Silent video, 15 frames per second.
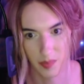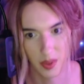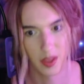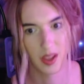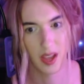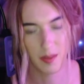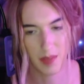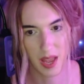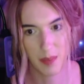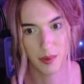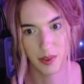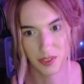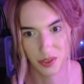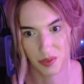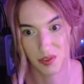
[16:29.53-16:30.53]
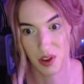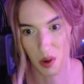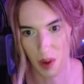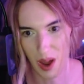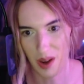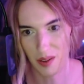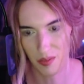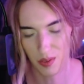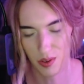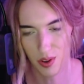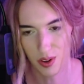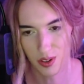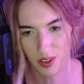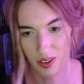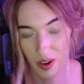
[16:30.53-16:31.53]
am able to sort of go at it for
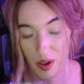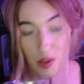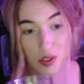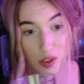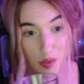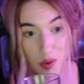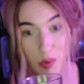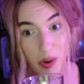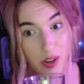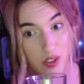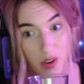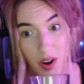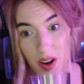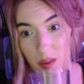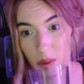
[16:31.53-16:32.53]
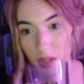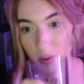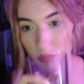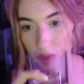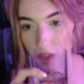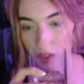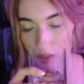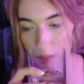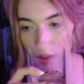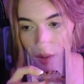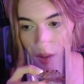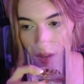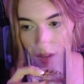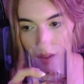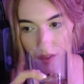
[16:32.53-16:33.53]
longer. So if you want to try it, by all means, but
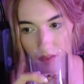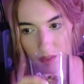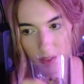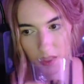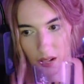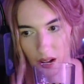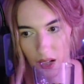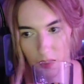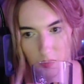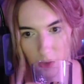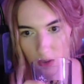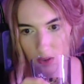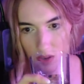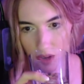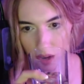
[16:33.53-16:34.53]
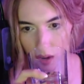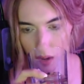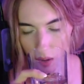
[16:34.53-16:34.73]
like, I'm not good at it.